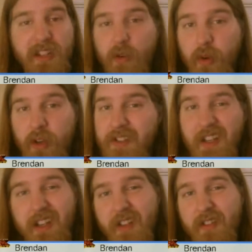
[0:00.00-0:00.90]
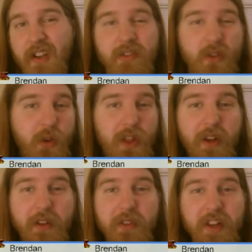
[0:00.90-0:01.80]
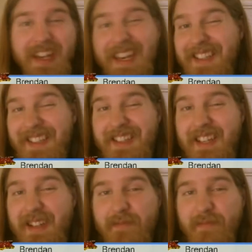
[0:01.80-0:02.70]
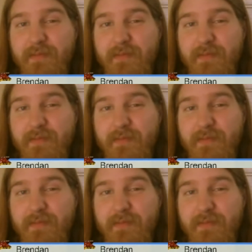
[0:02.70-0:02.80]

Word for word: I saw one scene of, and I was told that was all I needed to see.